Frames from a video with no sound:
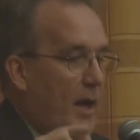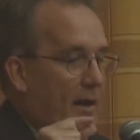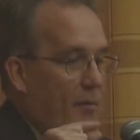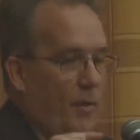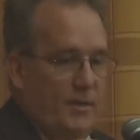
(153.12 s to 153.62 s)

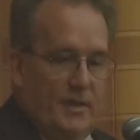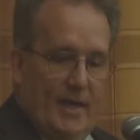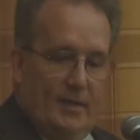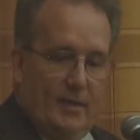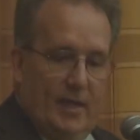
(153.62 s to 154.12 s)
Everyone
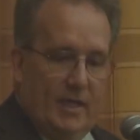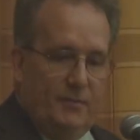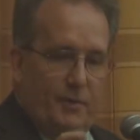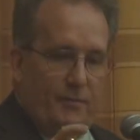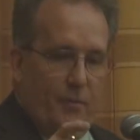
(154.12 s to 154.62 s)
stayed in the class
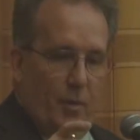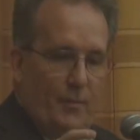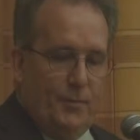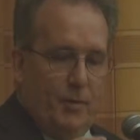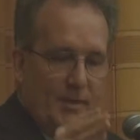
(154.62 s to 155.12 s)

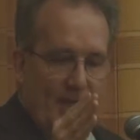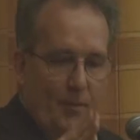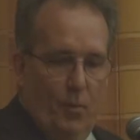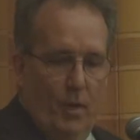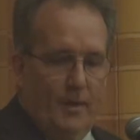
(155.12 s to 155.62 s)
up through
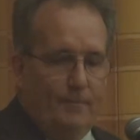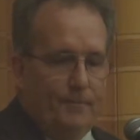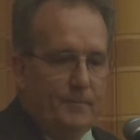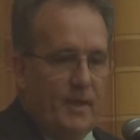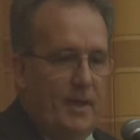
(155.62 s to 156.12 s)
exam 1,
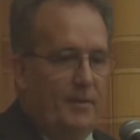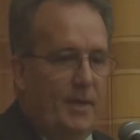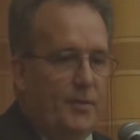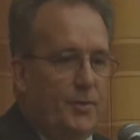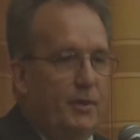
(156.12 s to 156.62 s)
and
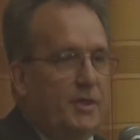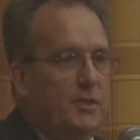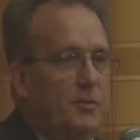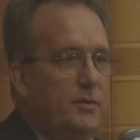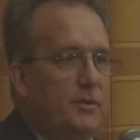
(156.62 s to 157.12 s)
then 30
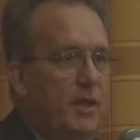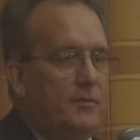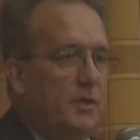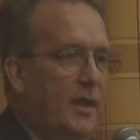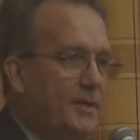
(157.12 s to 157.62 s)
students
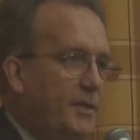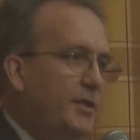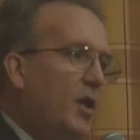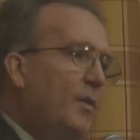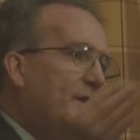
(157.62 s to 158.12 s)
self-selected to
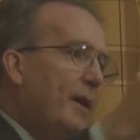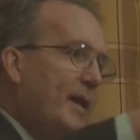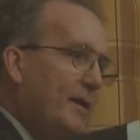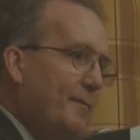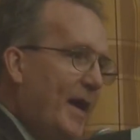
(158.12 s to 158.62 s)
go into my
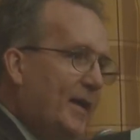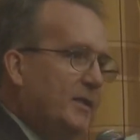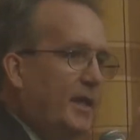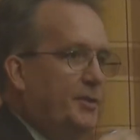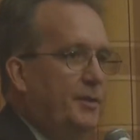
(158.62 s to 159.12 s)
impact
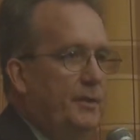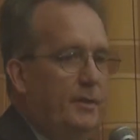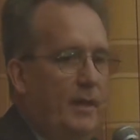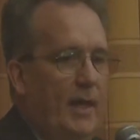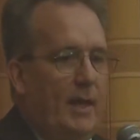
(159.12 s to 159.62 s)
section.
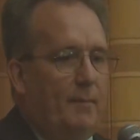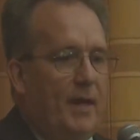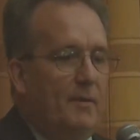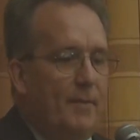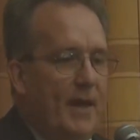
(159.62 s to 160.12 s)
And my
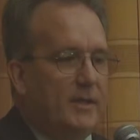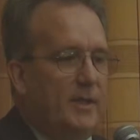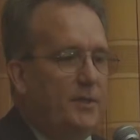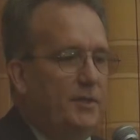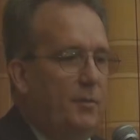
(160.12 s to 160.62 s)
impact
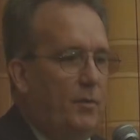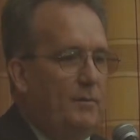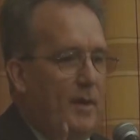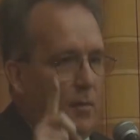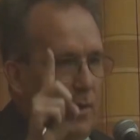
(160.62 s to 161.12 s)
section
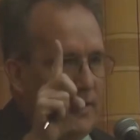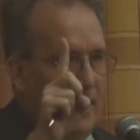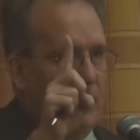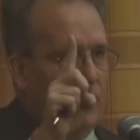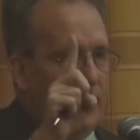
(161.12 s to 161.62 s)
only met one
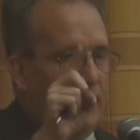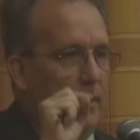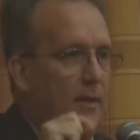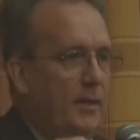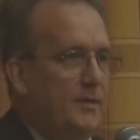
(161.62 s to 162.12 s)
time a week
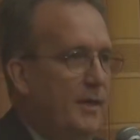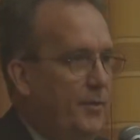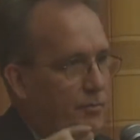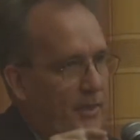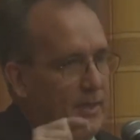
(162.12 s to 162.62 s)
instead
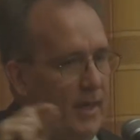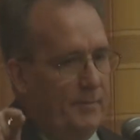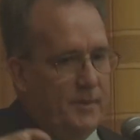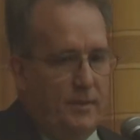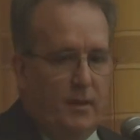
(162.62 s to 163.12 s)
of 3
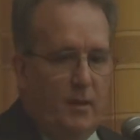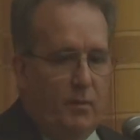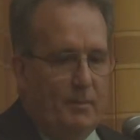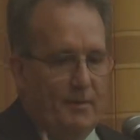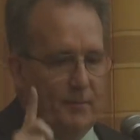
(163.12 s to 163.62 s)
times.
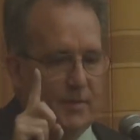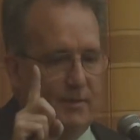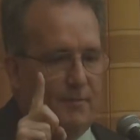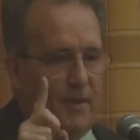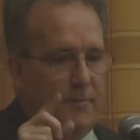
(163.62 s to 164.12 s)
We met for
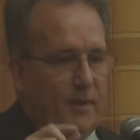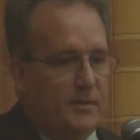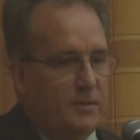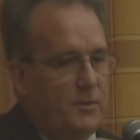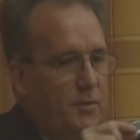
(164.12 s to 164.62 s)
75
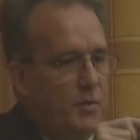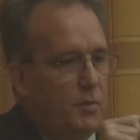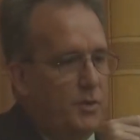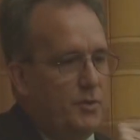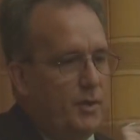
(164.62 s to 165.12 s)
minutes. The students
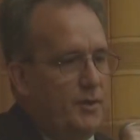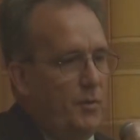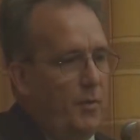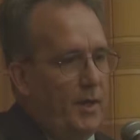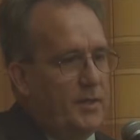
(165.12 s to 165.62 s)
were instructed
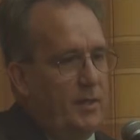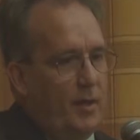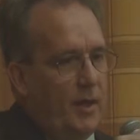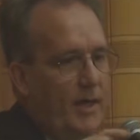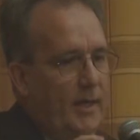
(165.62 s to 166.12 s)
to watch the
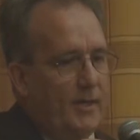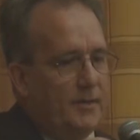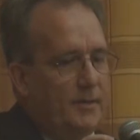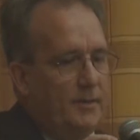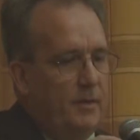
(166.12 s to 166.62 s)
online
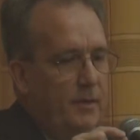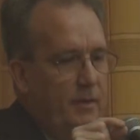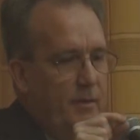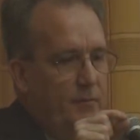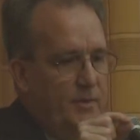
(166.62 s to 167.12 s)
lessons
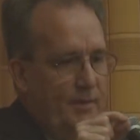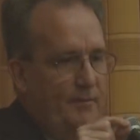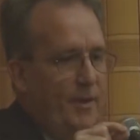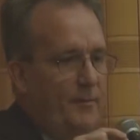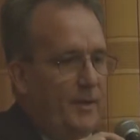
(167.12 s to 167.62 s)
for
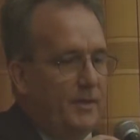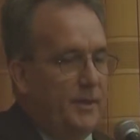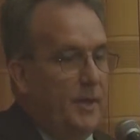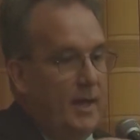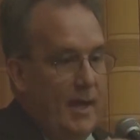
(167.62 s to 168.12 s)
75 minutes.
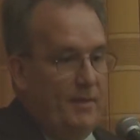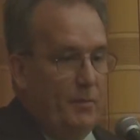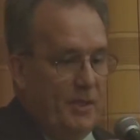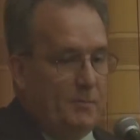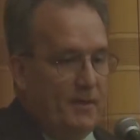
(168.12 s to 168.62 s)
And
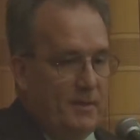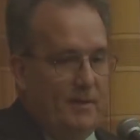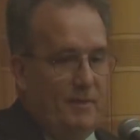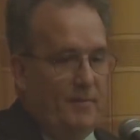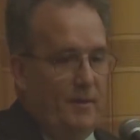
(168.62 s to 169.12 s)
then we spent the
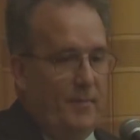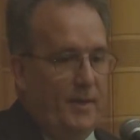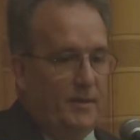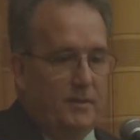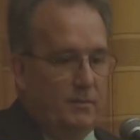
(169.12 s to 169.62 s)
75
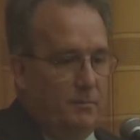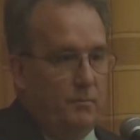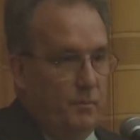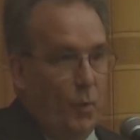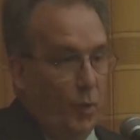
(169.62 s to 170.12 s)
minutes
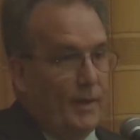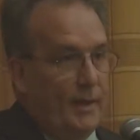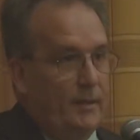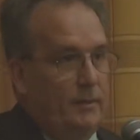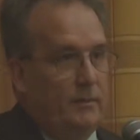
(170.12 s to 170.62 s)

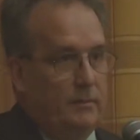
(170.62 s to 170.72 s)
working.